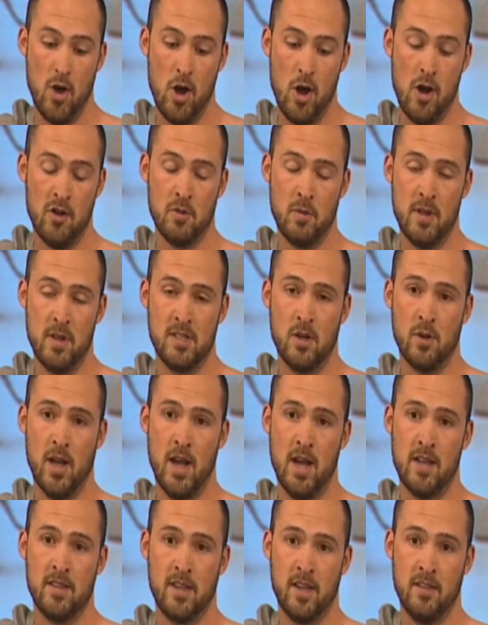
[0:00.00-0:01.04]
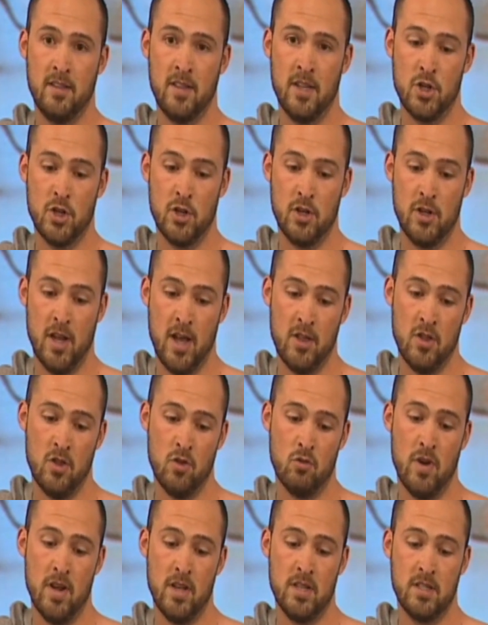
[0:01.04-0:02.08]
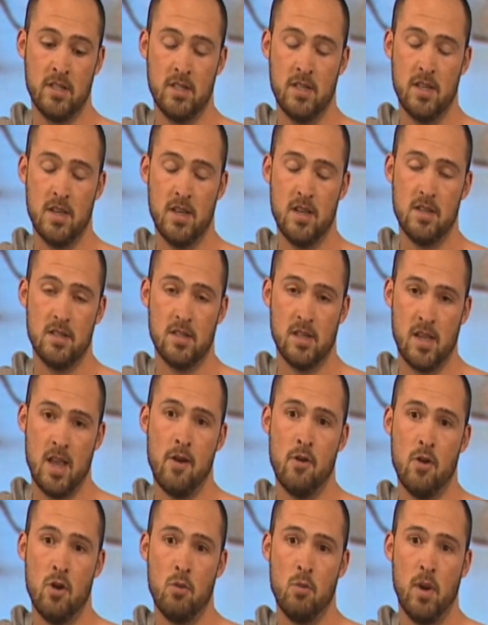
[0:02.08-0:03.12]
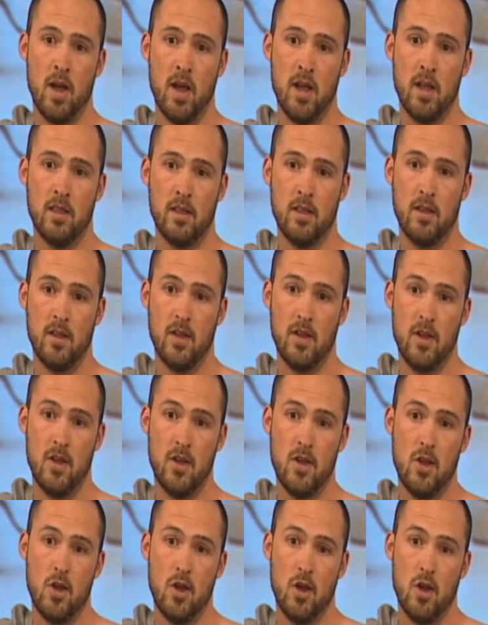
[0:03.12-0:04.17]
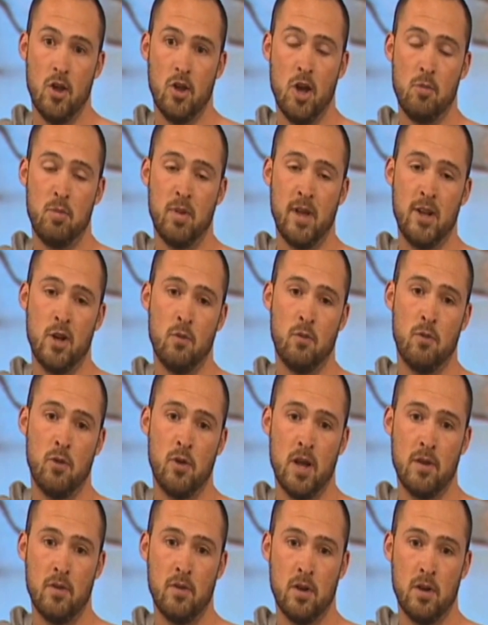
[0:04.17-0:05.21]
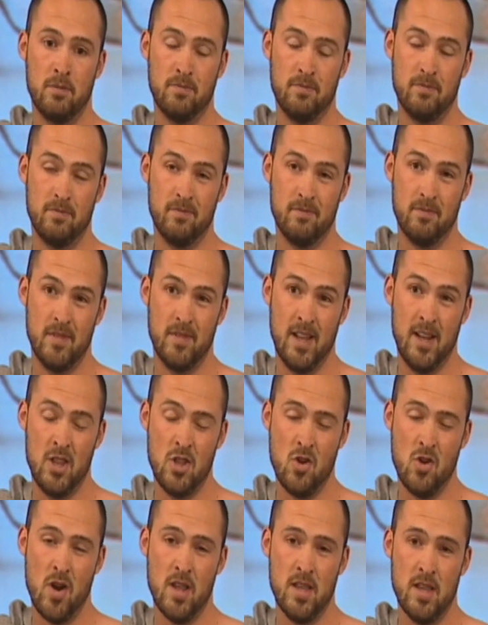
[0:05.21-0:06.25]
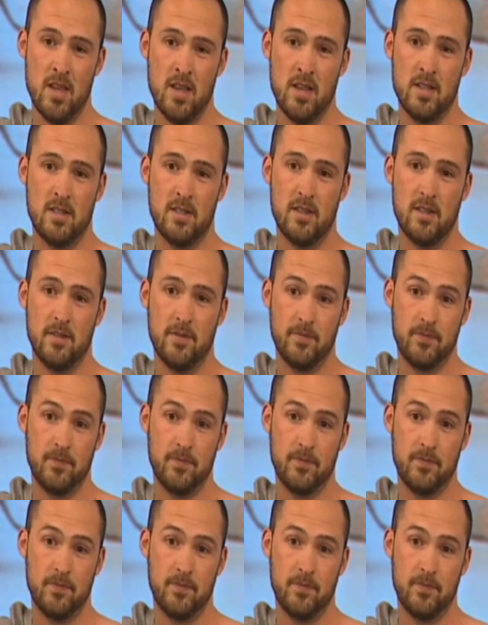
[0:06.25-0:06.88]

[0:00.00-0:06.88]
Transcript: after being told I had the condition and the risks, to carry on playing. And I played on for another nearly 9 years.